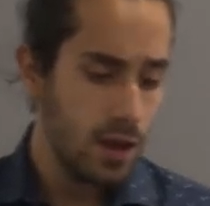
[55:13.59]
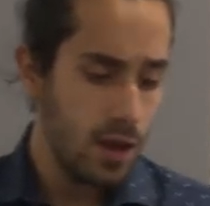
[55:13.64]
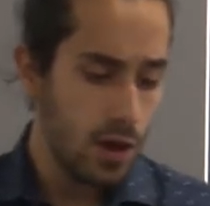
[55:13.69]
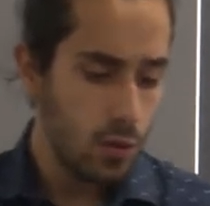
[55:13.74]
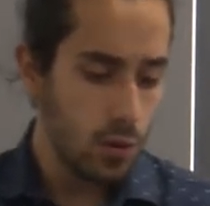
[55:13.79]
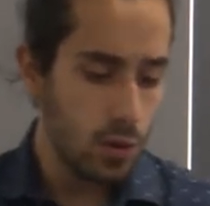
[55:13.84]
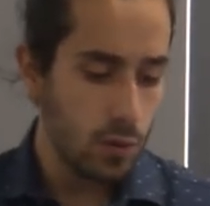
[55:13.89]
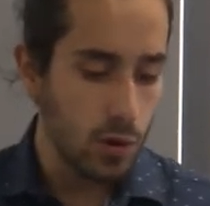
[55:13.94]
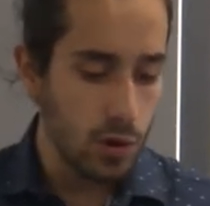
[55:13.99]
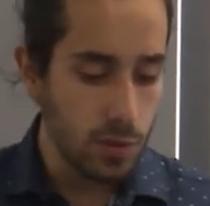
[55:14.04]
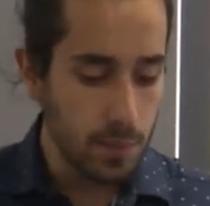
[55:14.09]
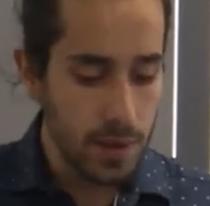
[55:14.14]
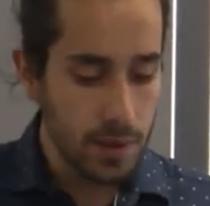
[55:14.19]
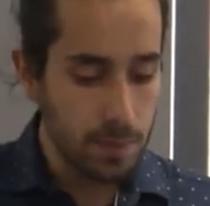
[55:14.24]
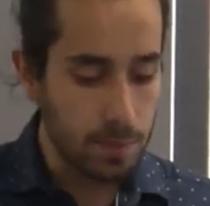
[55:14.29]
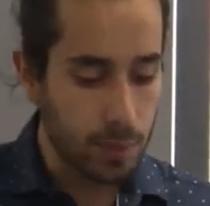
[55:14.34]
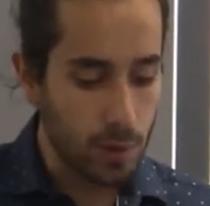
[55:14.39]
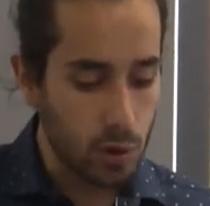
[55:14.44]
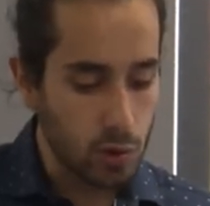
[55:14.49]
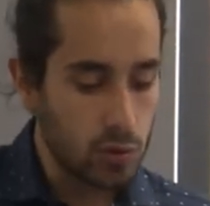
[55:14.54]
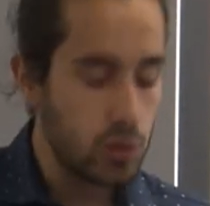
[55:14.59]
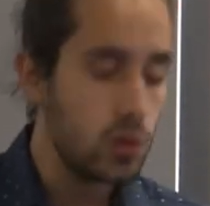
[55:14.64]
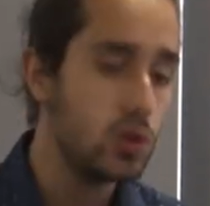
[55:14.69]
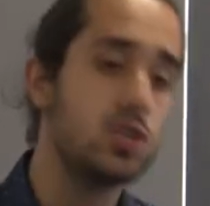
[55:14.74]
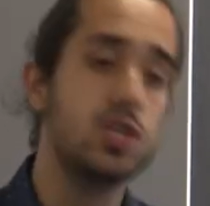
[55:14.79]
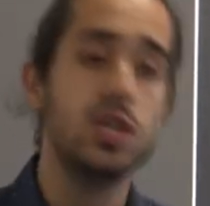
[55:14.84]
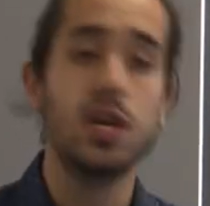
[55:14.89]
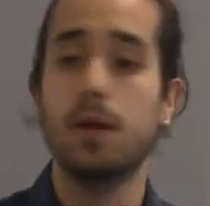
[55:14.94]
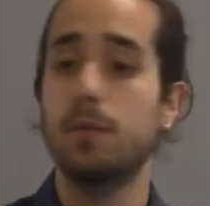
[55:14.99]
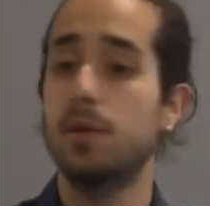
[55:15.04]
we will be
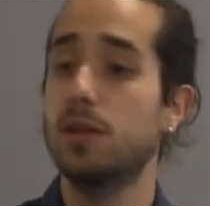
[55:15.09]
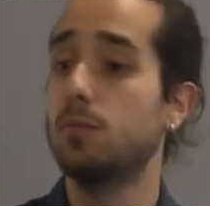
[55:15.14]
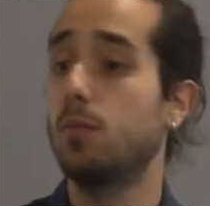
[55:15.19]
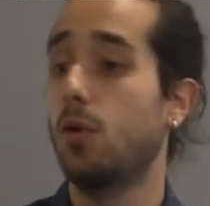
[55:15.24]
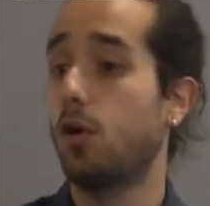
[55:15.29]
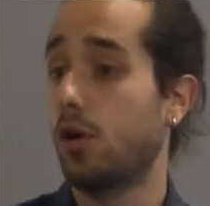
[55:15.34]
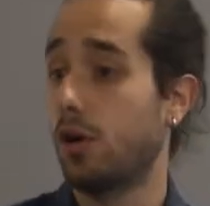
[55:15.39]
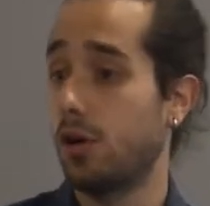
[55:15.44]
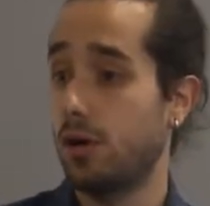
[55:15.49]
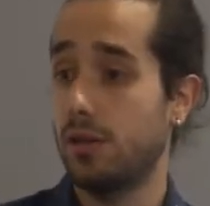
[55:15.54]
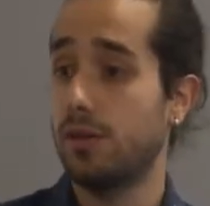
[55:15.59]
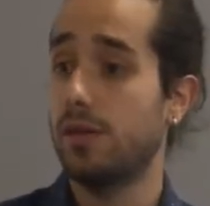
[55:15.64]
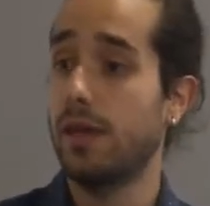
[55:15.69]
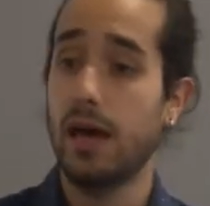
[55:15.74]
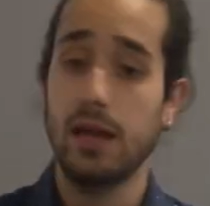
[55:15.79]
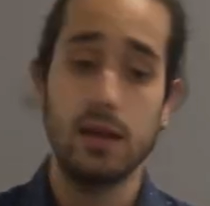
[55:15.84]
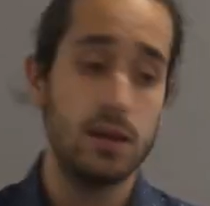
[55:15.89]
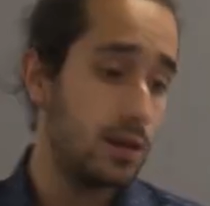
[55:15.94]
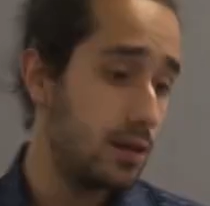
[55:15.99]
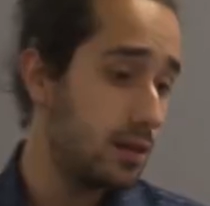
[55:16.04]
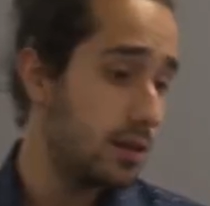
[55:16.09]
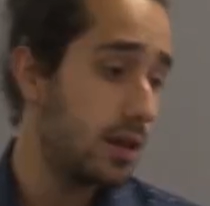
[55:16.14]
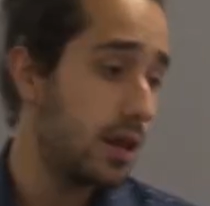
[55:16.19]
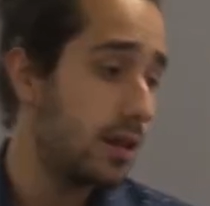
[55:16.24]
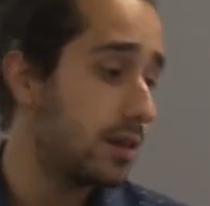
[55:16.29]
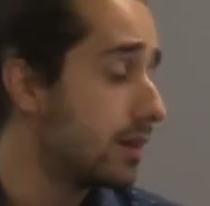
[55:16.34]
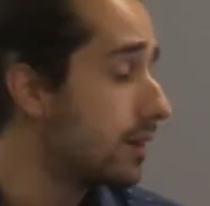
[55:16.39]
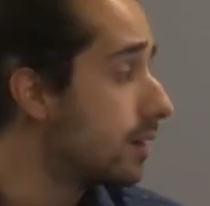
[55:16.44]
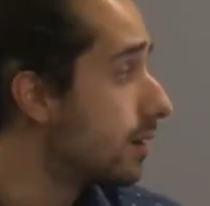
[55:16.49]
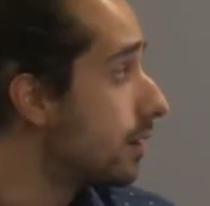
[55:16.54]
producing a bit more than than
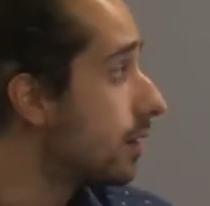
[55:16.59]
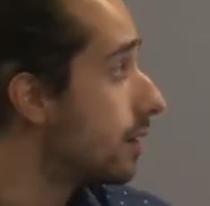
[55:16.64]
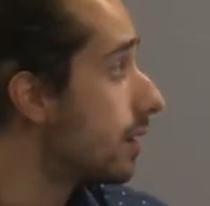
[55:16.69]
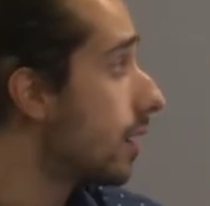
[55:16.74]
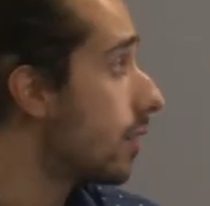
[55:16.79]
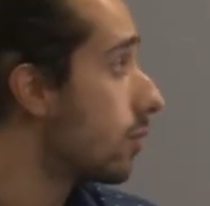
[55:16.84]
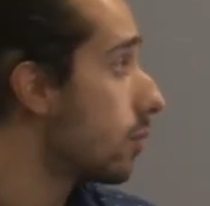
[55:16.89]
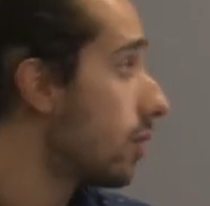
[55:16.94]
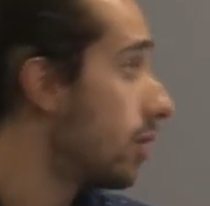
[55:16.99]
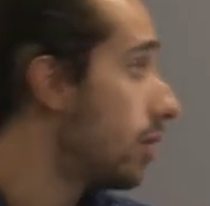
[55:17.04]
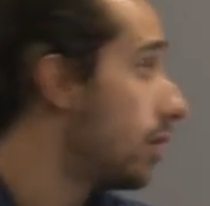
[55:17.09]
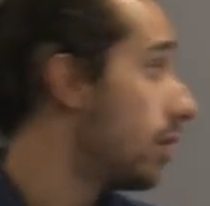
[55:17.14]
there will